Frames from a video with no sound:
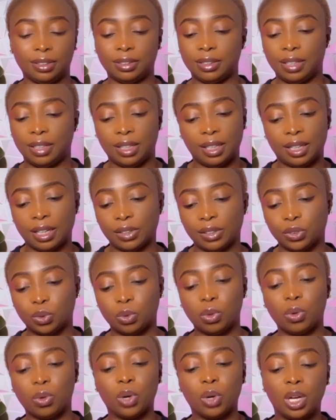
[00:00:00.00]
he can do
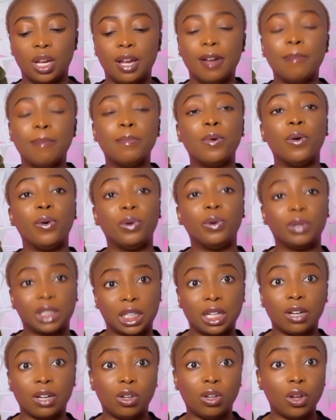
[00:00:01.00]
all, but
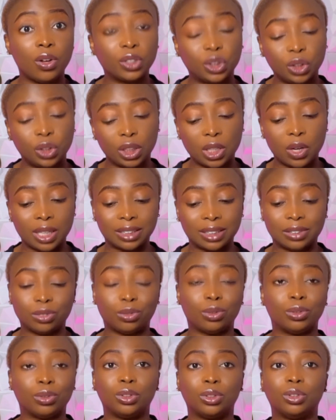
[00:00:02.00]
luxury
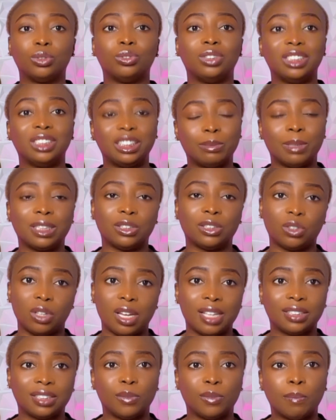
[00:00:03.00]
casseroles to this particular
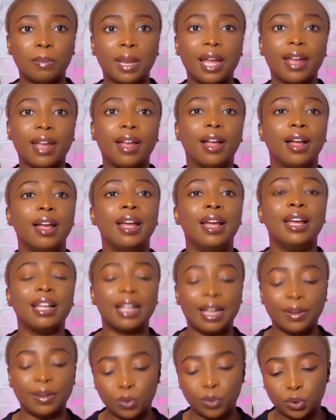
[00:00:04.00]
supplier can
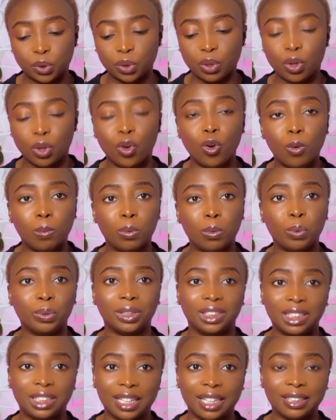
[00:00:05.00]
also help with
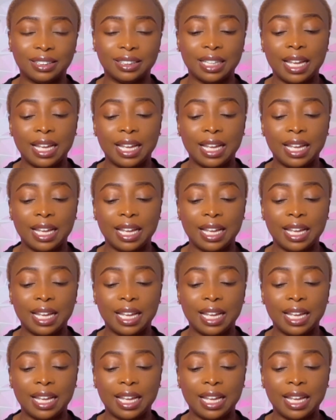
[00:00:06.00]
that.